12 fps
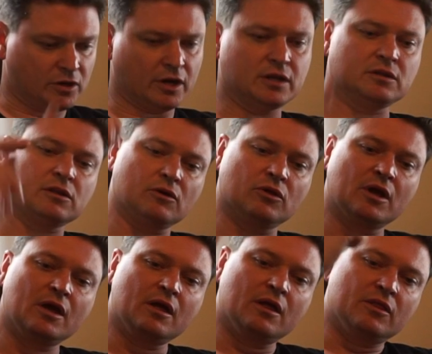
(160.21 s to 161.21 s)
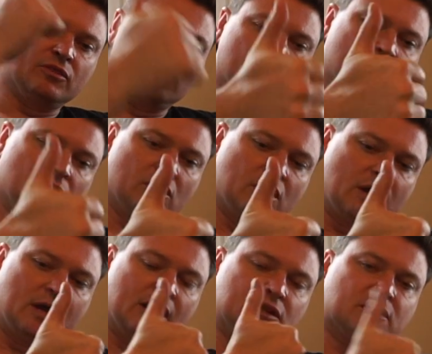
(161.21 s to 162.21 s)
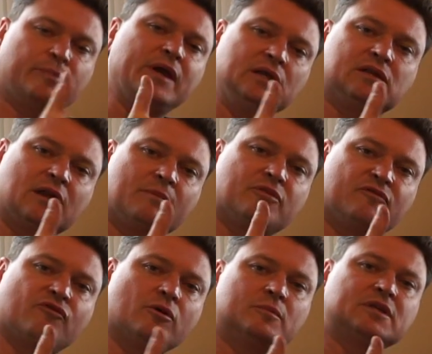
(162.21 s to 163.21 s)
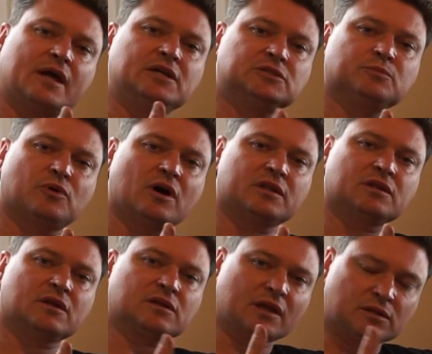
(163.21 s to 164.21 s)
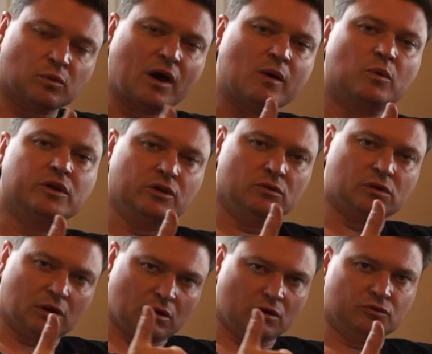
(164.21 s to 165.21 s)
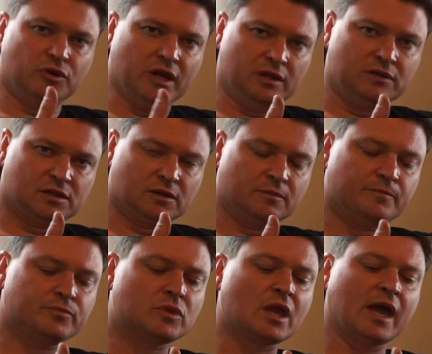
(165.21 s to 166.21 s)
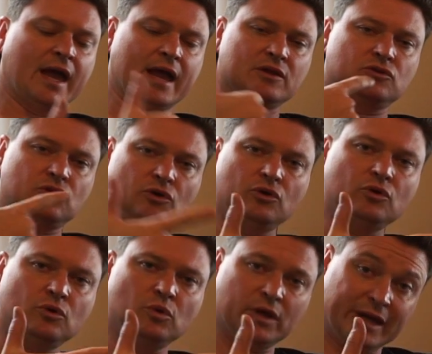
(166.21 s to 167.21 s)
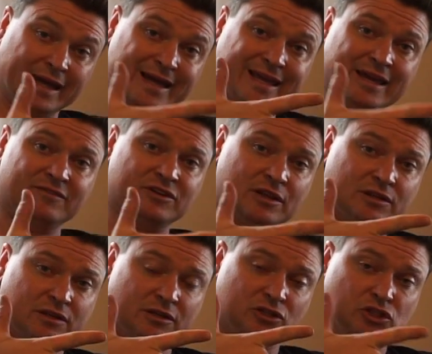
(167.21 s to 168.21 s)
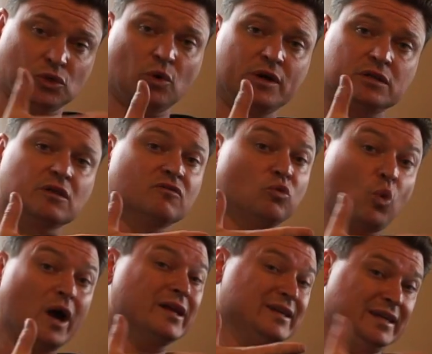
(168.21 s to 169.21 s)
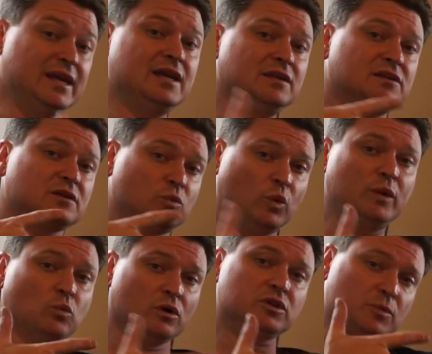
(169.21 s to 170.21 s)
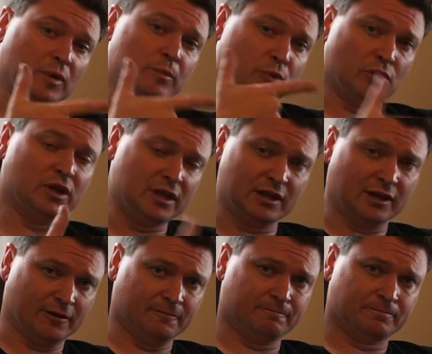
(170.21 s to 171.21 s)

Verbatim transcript: All right, so it speeds up the fermentation process. That's why we use our own yeast. And two, it gives us the choice of what yeast we want to be put in there.